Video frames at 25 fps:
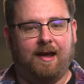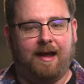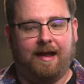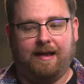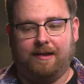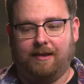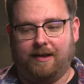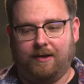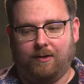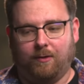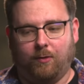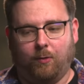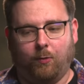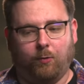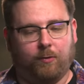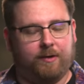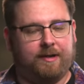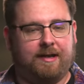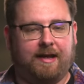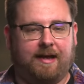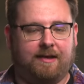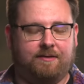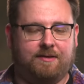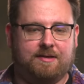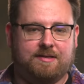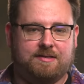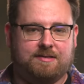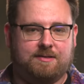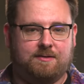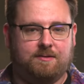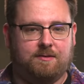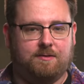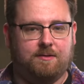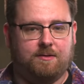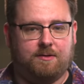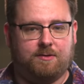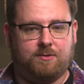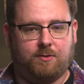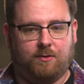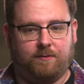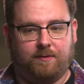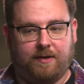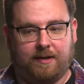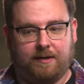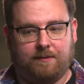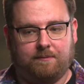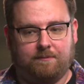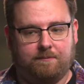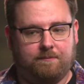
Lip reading: and I already had this sort of like